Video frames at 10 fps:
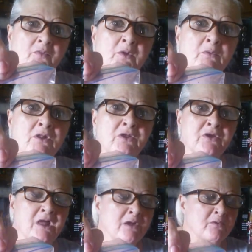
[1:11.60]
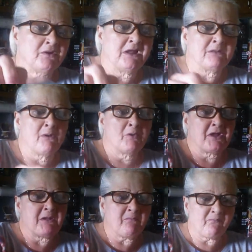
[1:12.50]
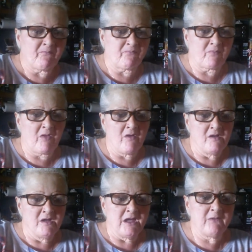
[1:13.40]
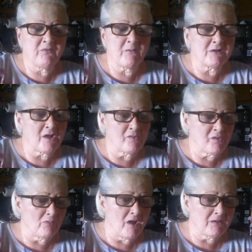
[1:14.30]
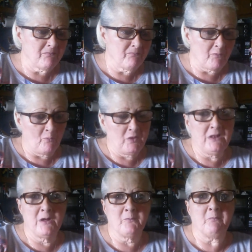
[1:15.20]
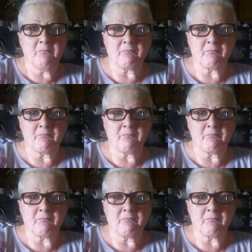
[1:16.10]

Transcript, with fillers: They're really good. I go around and eat them all day. Even though my dogs don't like them, we love them.